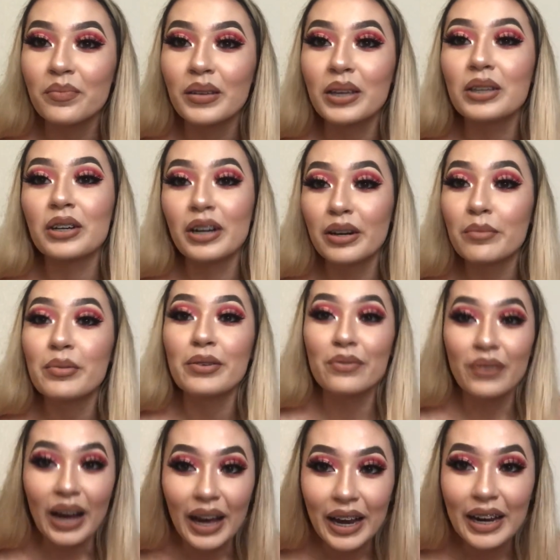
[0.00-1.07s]
you're gonna be
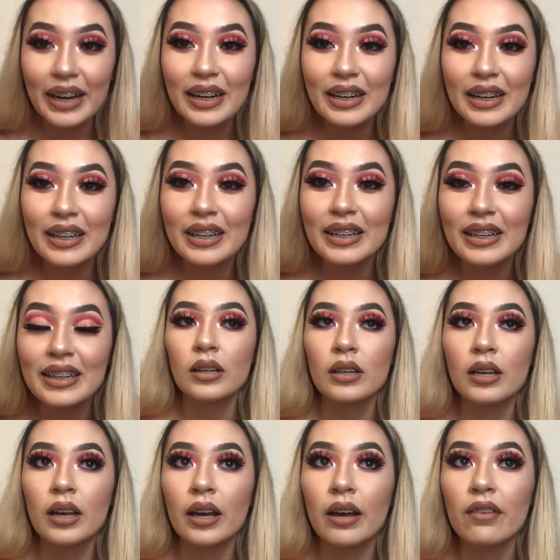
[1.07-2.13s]
fine.
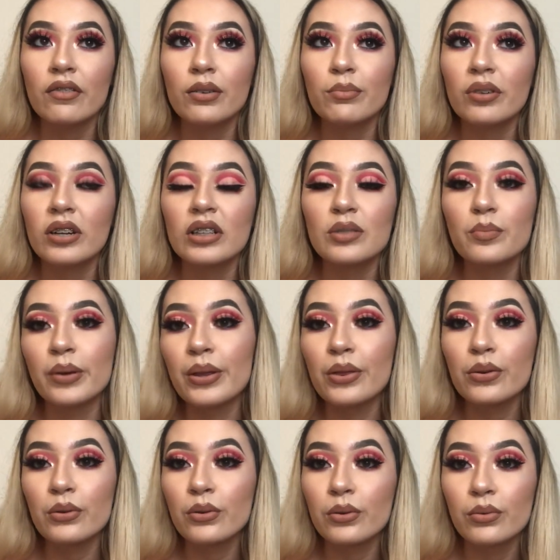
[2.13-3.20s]
Everybody's been
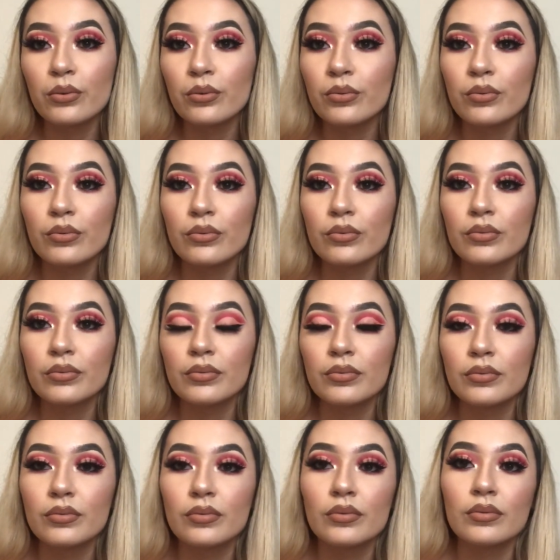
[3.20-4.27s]
through
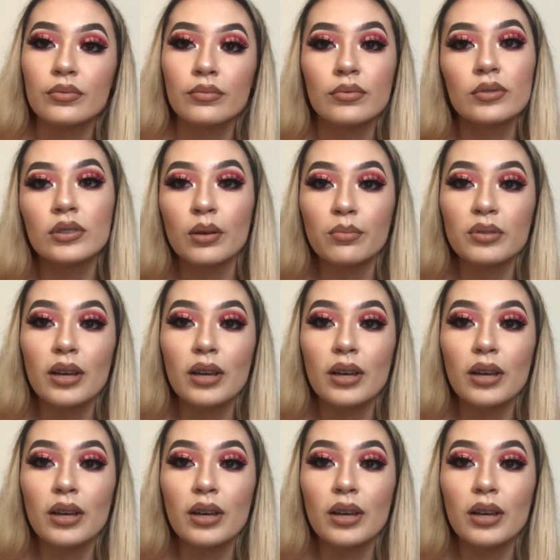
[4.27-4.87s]
some